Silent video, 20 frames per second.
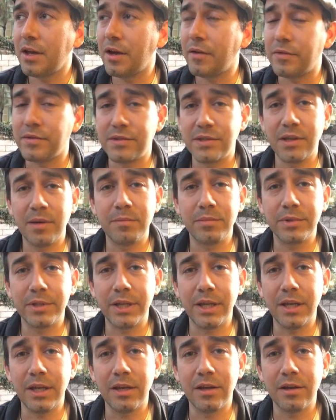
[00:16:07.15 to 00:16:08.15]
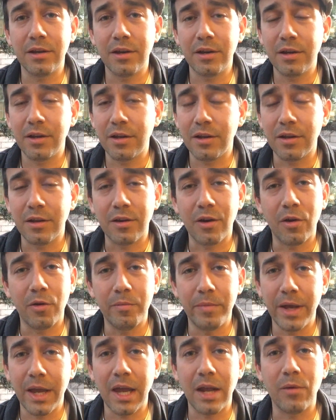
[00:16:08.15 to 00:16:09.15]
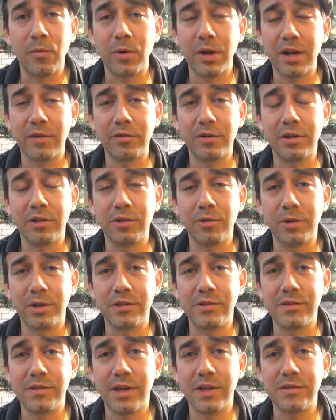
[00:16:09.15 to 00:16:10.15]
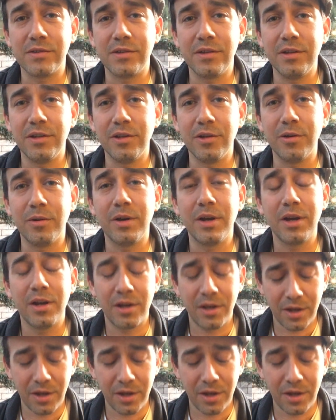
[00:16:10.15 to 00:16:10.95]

of simply obeying whatever the Lord says to do,